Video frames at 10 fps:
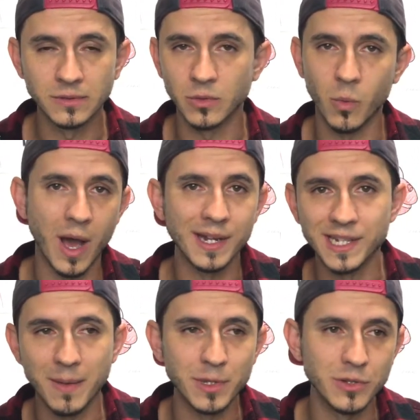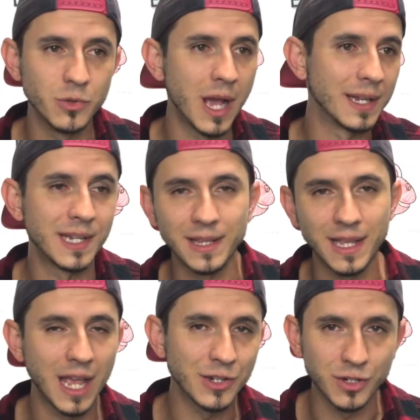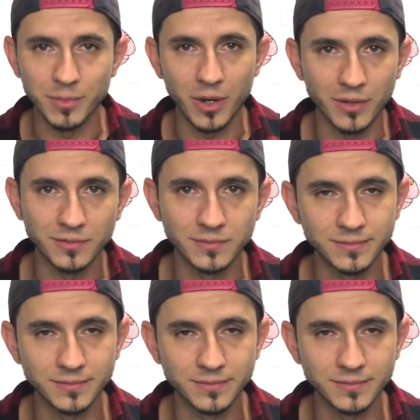Why does that mean you gotta take the ketchup off?